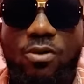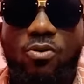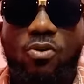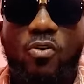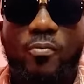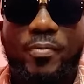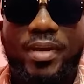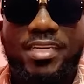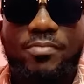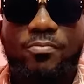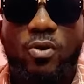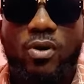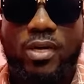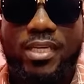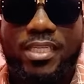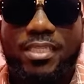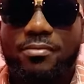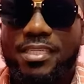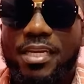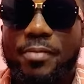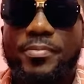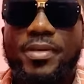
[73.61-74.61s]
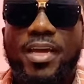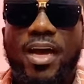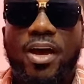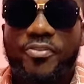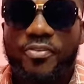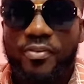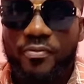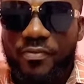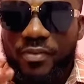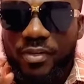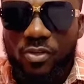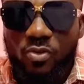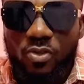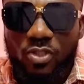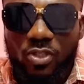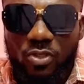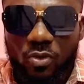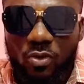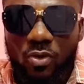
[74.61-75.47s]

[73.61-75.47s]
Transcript: or comment box and there be actual videos.